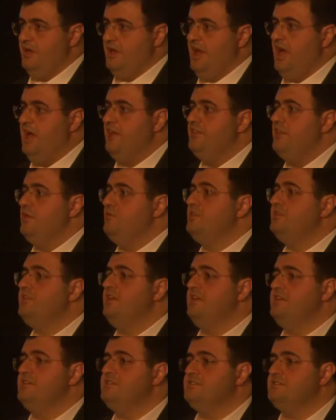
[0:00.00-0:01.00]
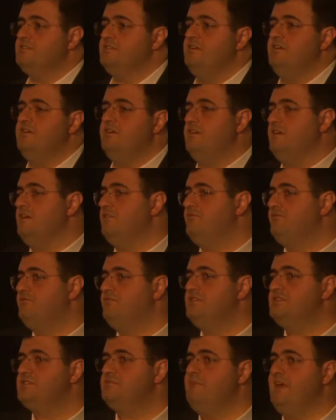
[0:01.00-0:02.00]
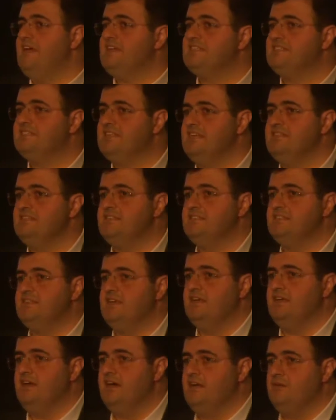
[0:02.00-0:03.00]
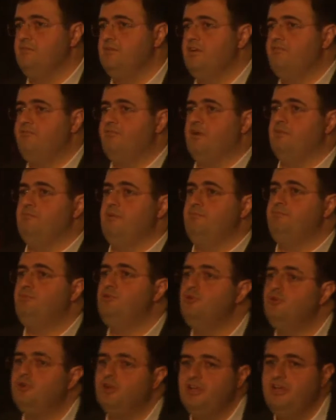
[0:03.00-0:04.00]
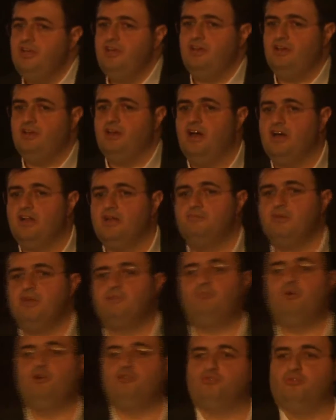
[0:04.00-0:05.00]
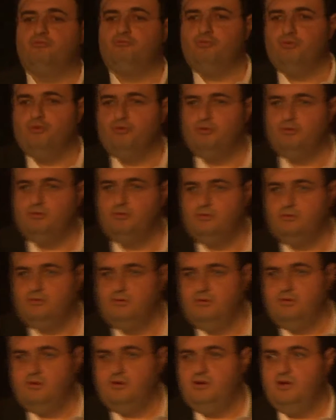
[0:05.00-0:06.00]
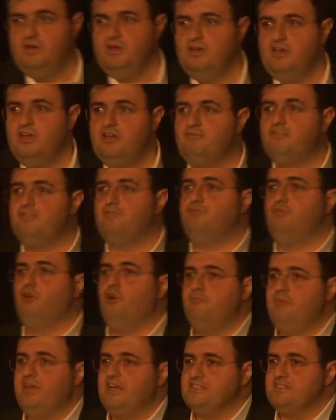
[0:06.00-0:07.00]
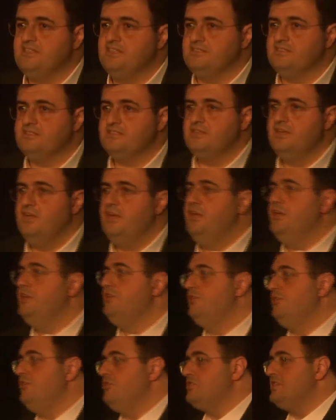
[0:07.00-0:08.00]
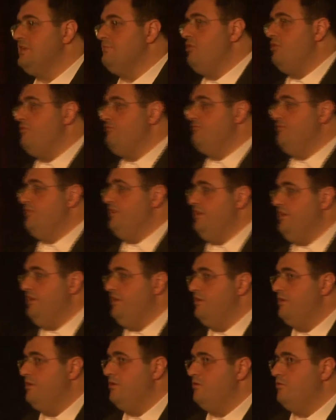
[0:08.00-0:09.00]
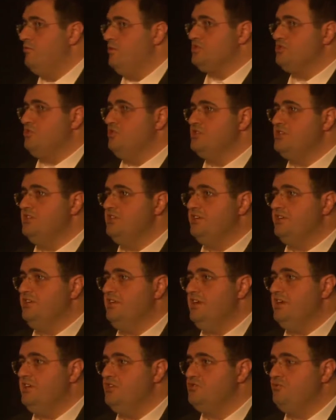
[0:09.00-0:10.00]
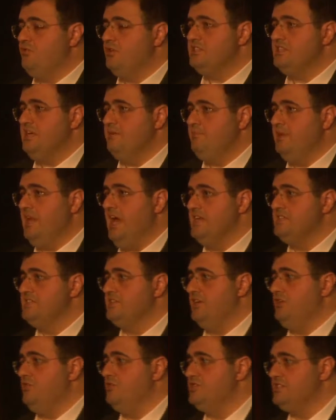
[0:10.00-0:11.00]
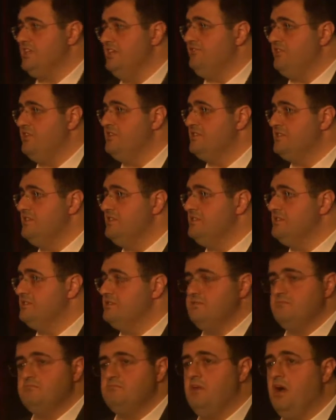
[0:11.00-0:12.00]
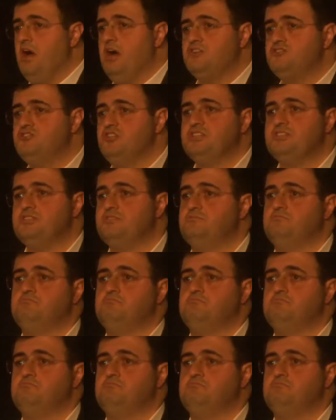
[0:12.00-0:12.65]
And they will tell us if this makes sense in Arabic from a purely Arabic point of view, if the flow makes sense. You know, some of what's considered in English, for example, as run-on sentences are just